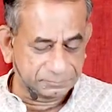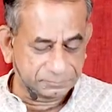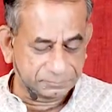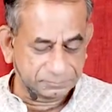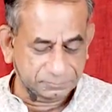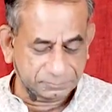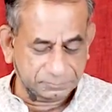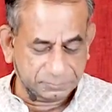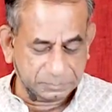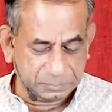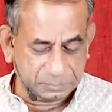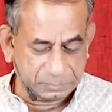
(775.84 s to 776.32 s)

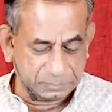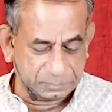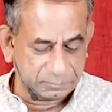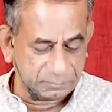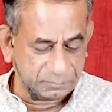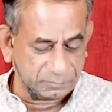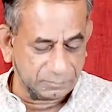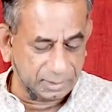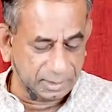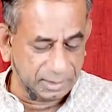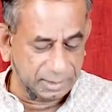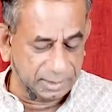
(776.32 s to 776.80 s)

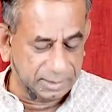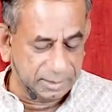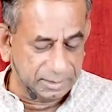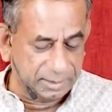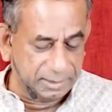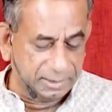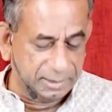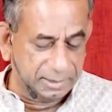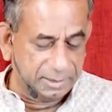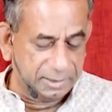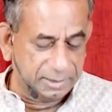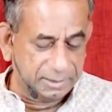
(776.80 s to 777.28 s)

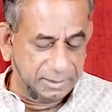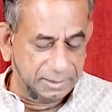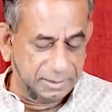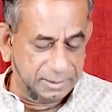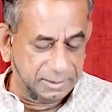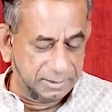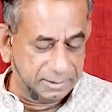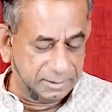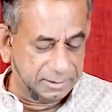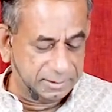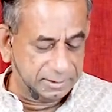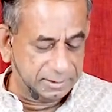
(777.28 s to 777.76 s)

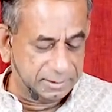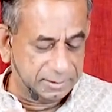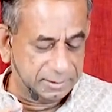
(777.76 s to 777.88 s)
No one is speaking in this clip.